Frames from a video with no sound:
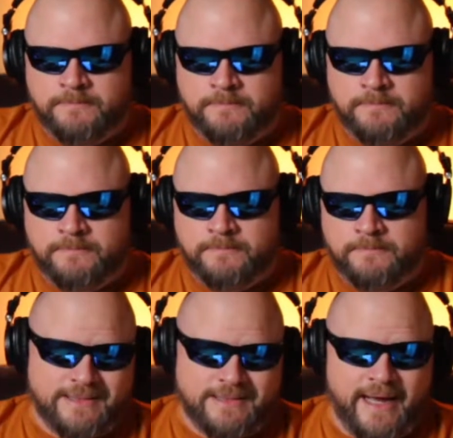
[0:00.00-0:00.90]
The
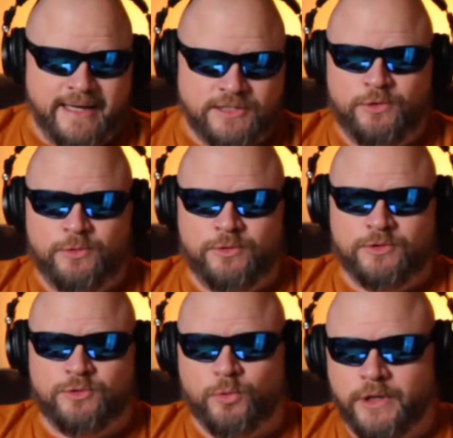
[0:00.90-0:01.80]
guard play against
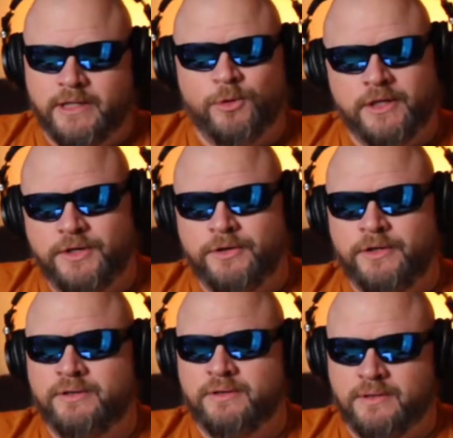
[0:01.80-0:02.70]
ISU was really,
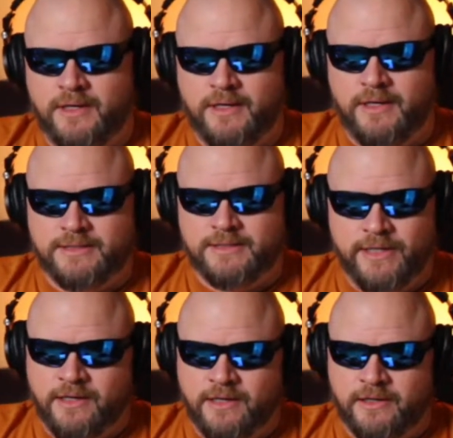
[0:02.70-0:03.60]
really good.
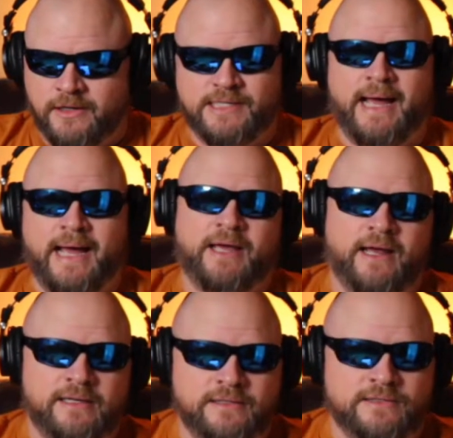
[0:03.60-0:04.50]
Tyrese Hunter
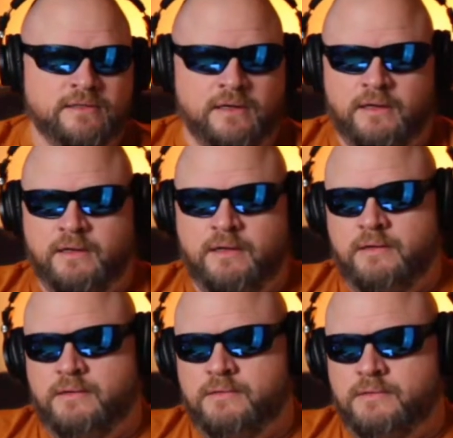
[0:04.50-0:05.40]
snapped out of his
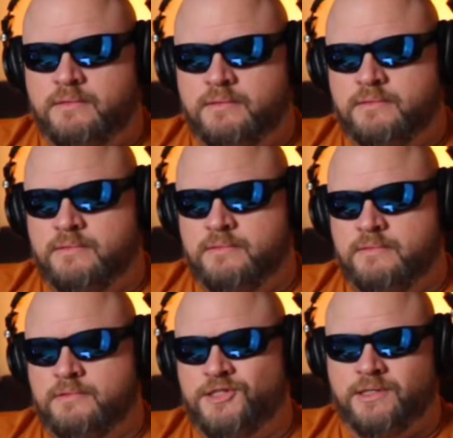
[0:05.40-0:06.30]

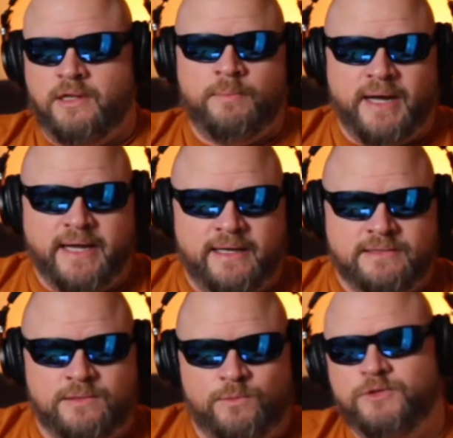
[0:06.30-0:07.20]
slump, I guess,
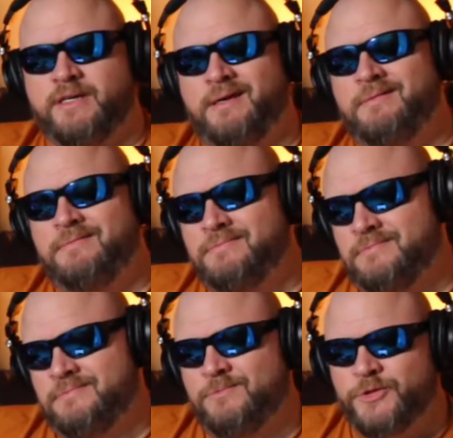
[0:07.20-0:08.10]
and we'll see
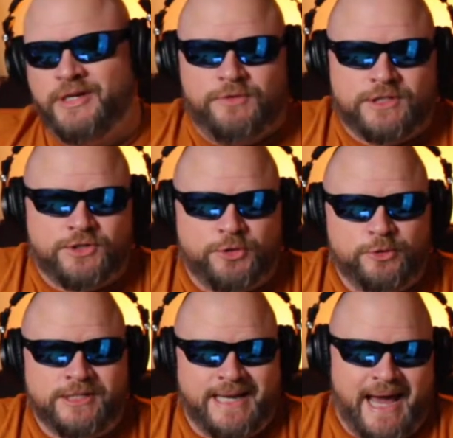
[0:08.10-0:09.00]
if it's a true
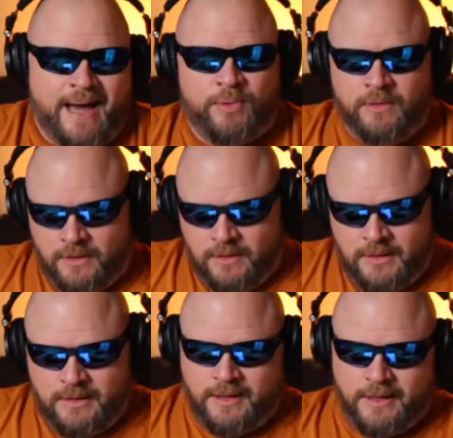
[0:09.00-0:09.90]
snap
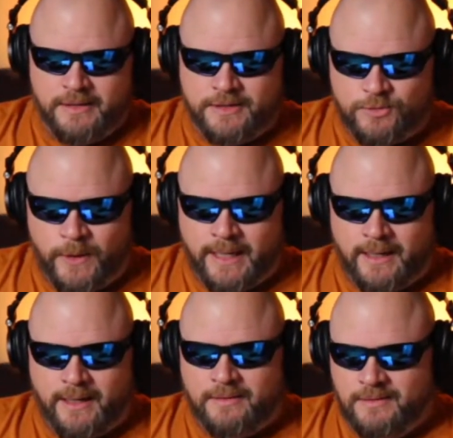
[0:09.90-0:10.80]
this
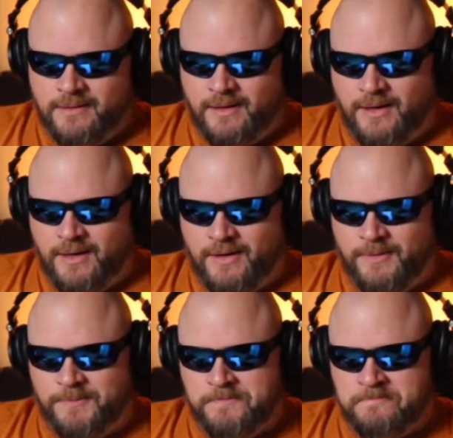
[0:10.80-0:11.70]
weekend.
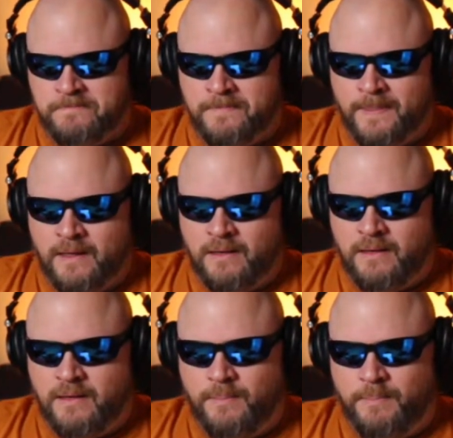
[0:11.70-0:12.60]

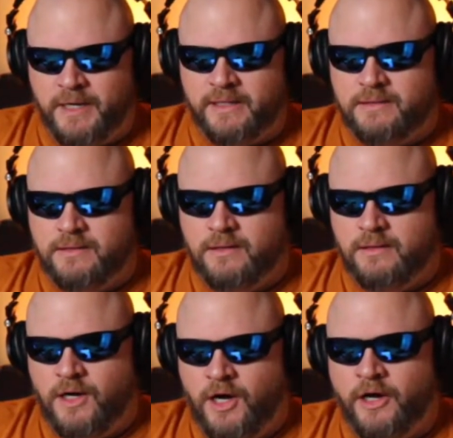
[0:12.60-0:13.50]
But
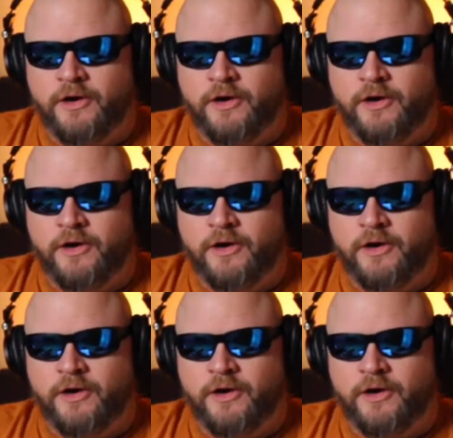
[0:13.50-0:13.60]
Hunter and